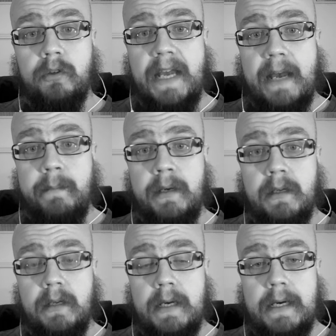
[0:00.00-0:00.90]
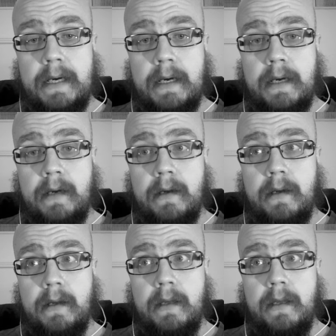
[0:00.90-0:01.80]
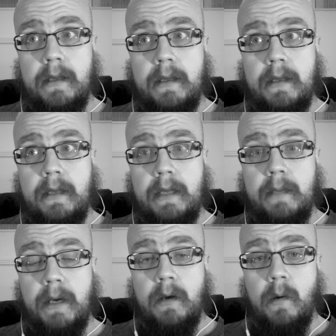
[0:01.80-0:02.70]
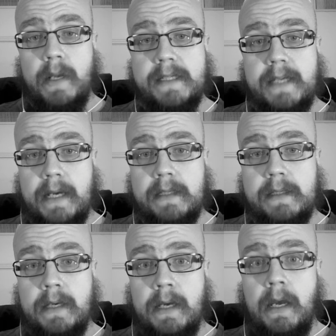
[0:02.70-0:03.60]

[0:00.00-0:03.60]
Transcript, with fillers: tab uh, in my OS X